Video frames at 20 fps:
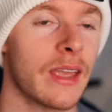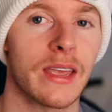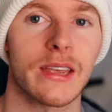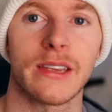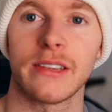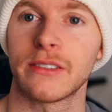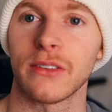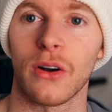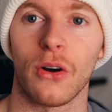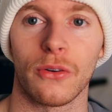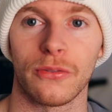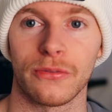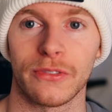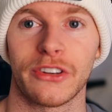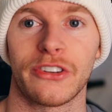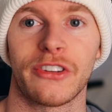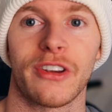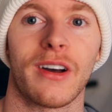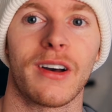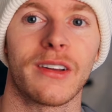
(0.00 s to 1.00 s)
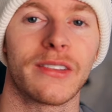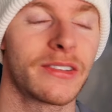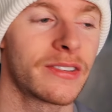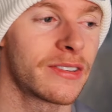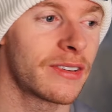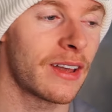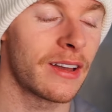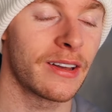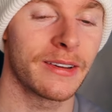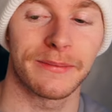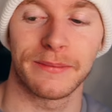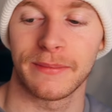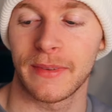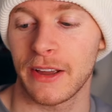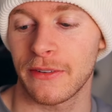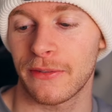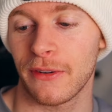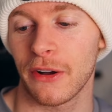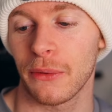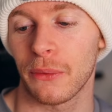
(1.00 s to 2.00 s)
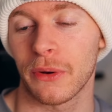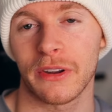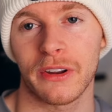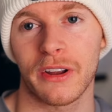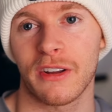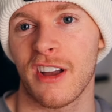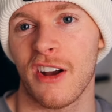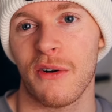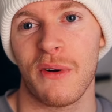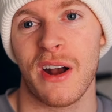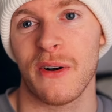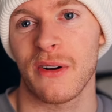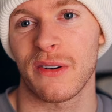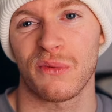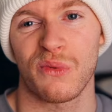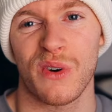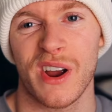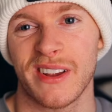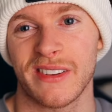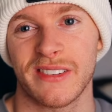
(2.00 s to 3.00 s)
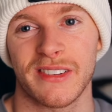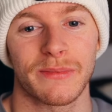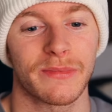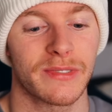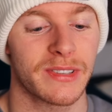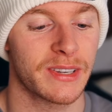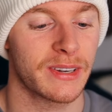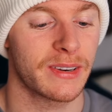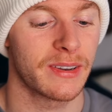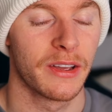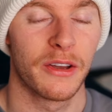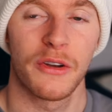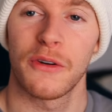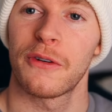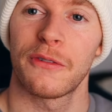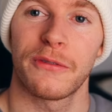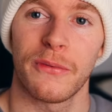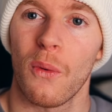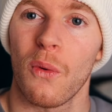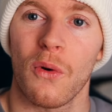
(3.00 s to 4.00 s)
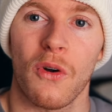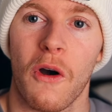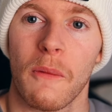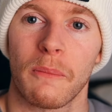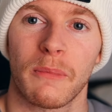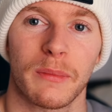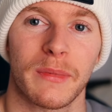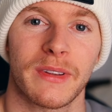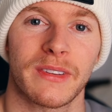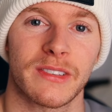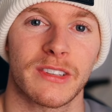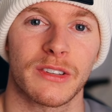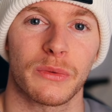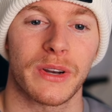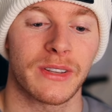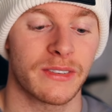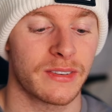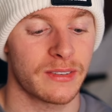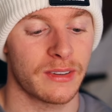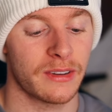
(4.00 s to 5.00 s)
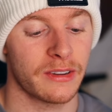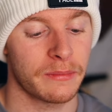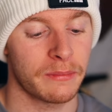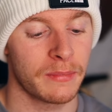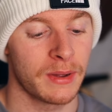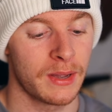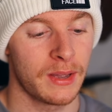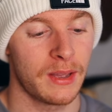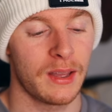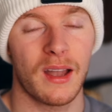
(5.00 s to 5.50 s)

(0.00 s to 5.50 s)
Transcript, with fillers: is off the charts. Um, if I want to go out and wear something for compliments in the wintertime,